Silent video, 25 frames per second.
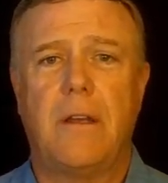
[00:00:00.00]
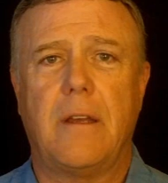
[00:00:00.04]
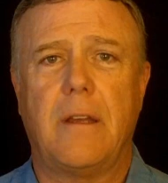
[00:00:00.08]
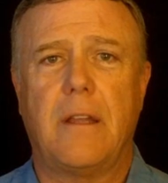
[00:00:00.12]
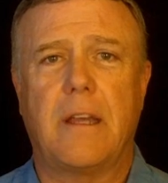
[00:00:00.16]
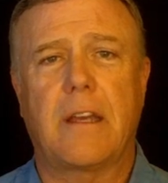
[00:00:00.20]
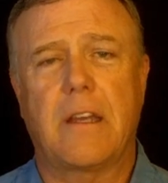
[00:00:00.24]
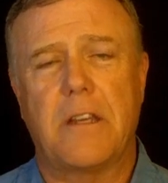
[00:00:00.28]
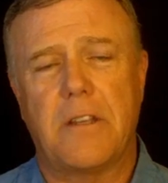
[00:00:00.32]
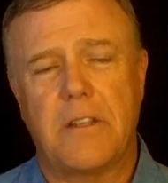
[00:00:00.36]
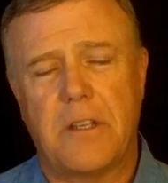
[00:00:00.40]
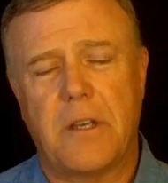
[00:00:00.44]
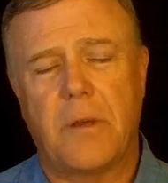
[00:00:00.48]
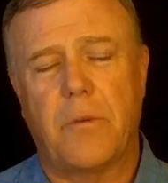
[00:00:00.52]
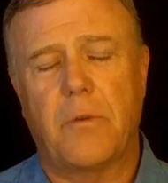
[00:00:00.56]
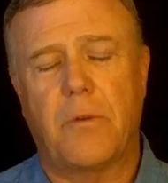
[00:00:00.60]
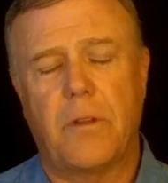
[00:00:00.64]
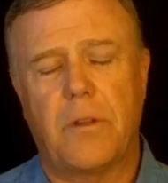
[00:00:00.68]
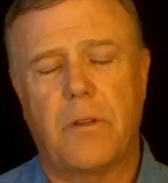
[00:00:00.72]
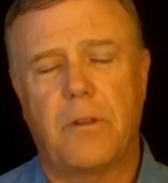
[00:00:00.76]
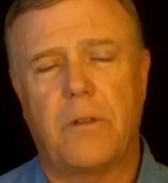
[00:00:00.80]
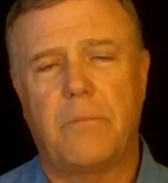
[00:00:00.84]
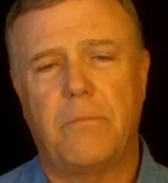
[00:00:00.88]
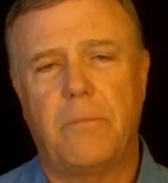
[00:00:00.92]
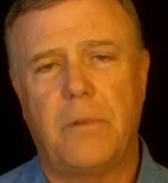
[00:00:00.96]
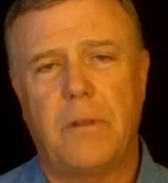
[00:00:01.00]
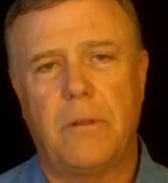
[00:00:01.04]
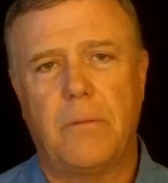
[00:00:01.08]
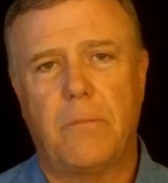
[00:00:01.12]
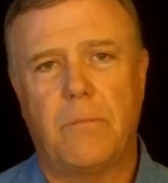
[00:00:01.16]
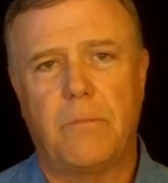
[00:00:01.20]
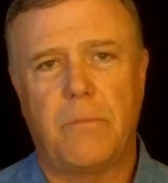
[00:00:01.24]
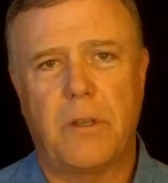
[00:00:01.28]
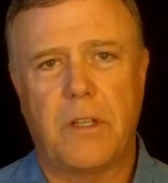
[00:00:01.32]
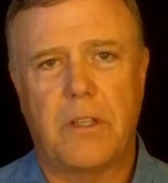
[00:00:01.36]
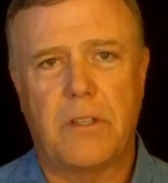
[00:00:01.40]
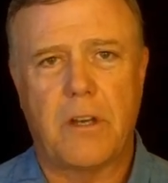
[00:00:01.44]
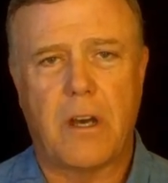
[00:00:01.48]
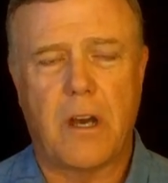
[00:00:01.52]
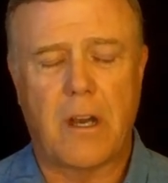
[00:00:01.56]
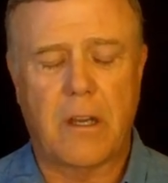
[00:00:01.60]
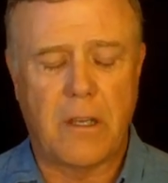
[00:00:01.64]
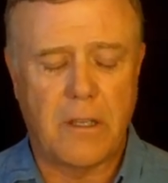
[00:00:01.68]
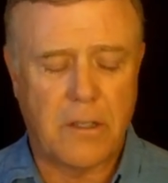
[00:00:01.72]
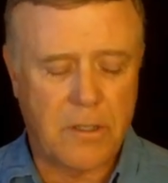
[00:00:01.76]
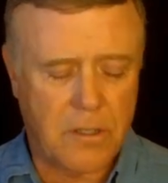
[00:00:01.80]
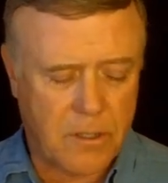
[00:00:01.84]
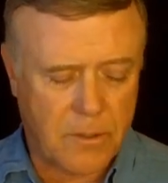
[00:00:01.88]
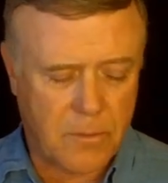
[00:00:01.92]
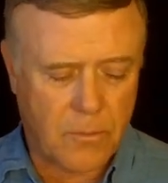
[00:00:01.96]
Like I say, we're going to be
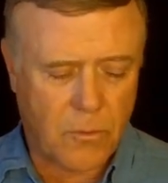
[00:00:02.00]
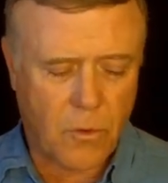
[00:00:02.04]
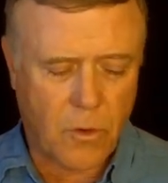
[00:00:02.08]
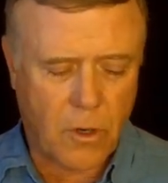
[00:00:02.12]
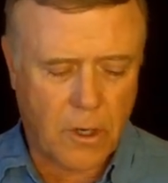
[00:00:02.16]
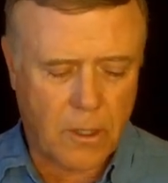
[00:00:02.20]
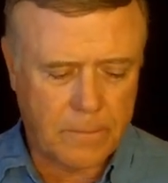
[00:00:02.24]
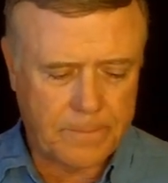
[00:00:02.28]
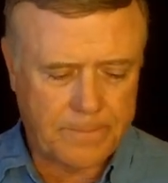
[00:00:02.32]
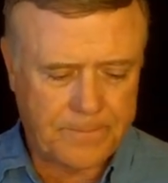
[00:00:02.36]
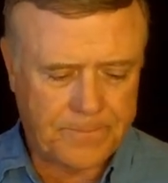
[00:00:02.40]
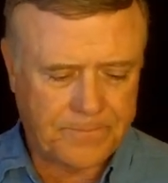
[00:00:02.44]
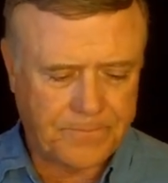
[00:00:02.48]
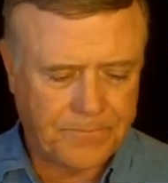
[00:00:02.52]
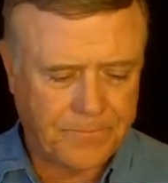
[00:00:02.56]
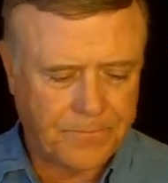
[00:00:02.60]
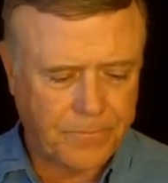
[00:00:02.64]
talking some more.